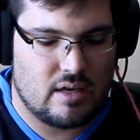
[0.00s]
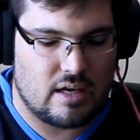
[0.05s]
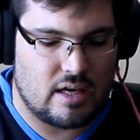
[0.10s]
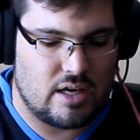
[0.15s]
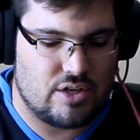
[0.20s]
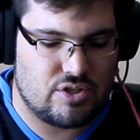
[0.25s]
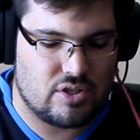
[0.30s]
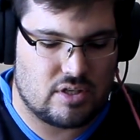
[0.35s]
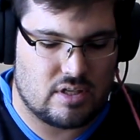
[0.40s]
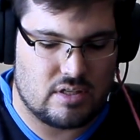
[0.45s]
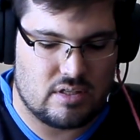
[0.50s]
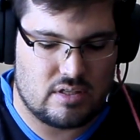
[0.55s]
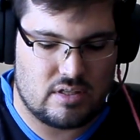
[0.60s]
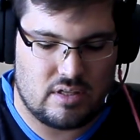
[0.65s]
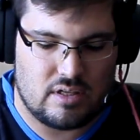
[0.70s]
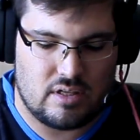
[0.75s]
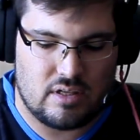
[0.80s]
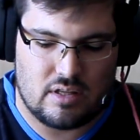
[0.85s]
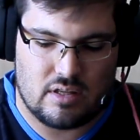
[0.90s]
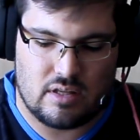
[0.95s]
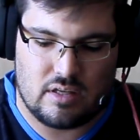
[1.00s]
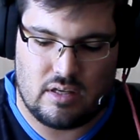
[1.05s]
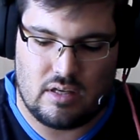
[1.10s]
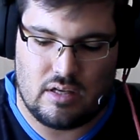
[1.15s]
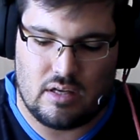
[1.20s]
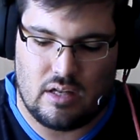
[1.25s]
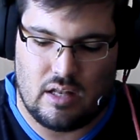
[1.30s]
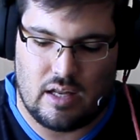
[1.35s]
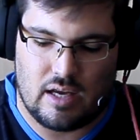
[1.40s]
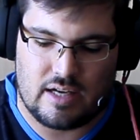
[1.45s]
As you can see,
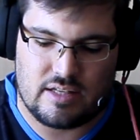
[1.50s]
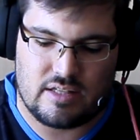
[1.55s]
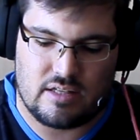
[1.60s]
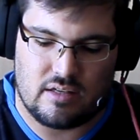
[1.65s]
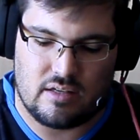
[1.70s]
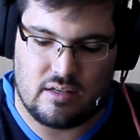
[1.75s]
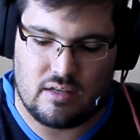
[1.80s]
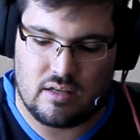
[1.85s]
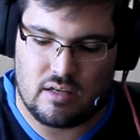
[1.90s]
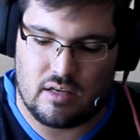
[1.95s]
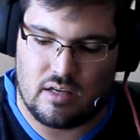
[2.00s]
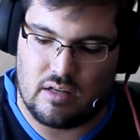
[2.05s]
the lighting,